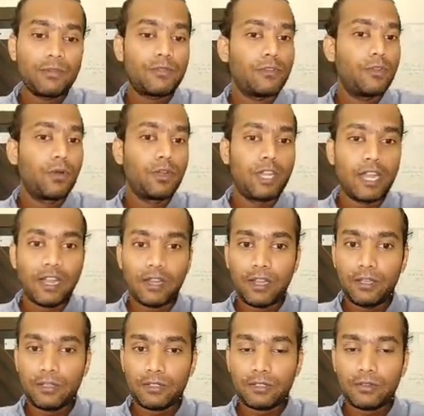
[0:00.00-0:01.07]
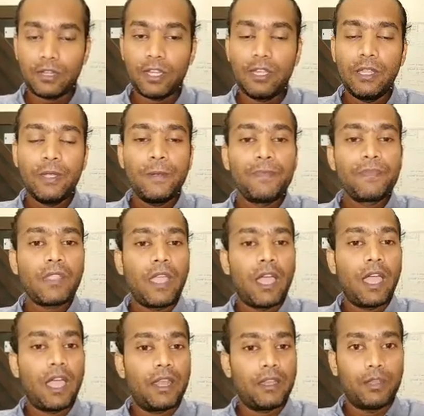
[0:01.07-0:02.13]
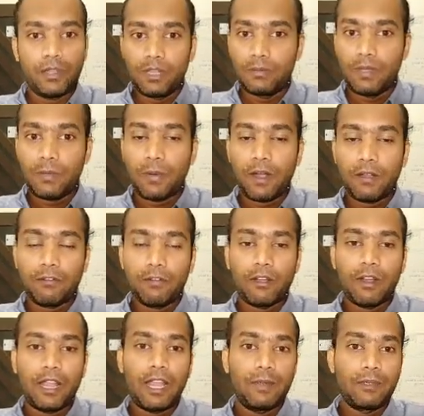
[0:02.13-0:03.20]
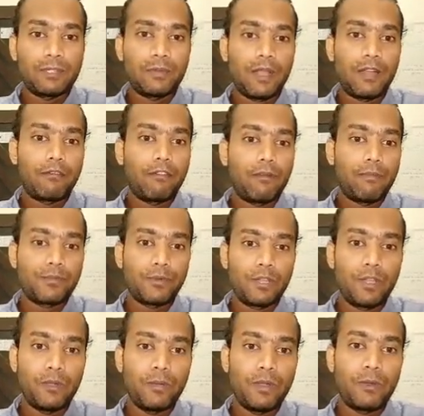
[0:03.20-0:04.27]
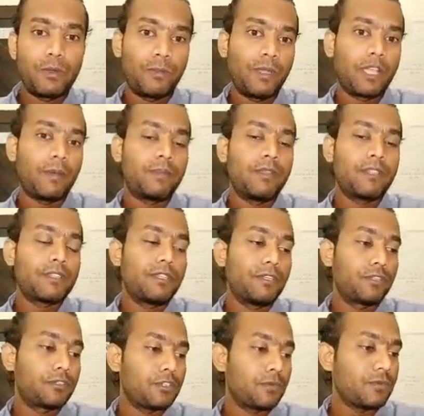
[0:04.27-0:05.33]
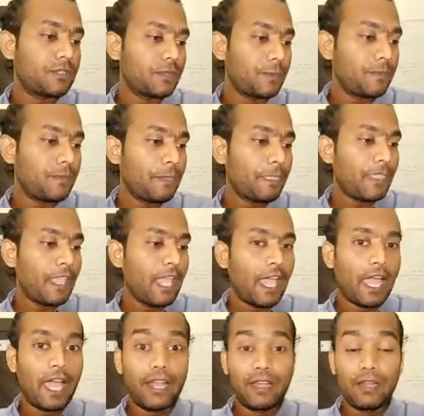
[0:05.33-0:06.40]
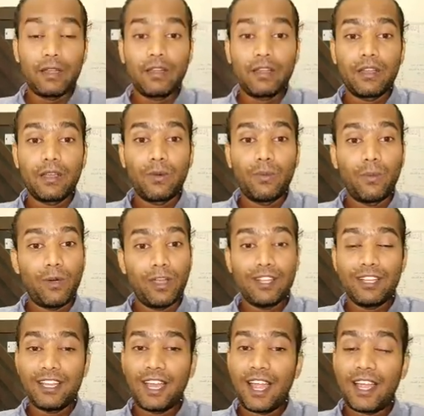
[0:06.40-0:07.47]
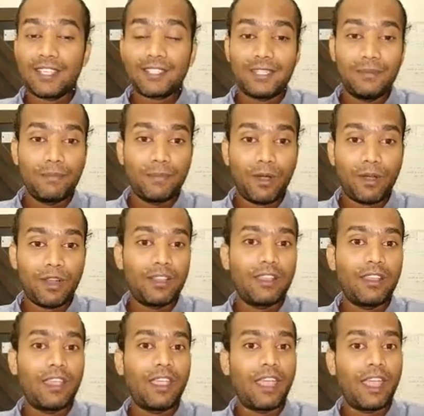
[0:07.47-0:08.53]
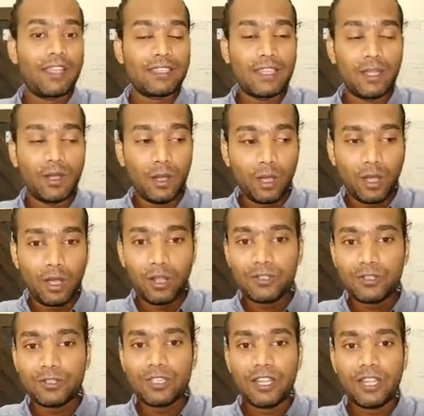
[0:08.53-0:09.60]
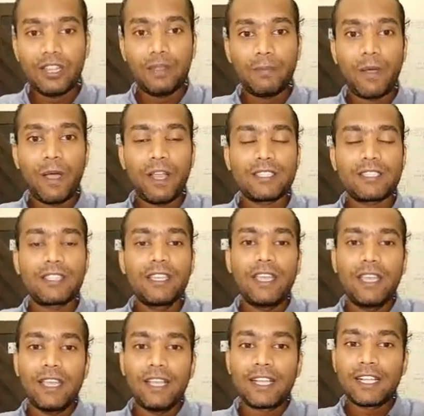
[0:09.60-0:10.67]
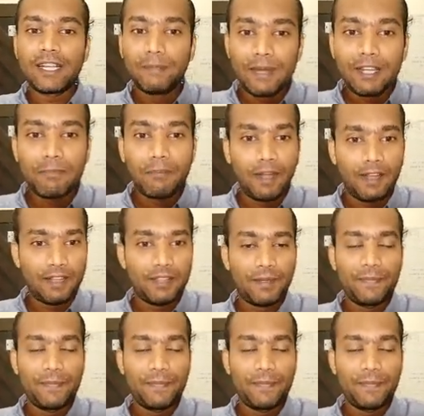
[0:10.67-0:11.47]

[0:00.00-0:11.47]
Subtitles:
If you don't get an industry, and you can be a part of our LMS platforms where you'll be able to pick up these internships. And one last important thing, as I also said in the past, commitment.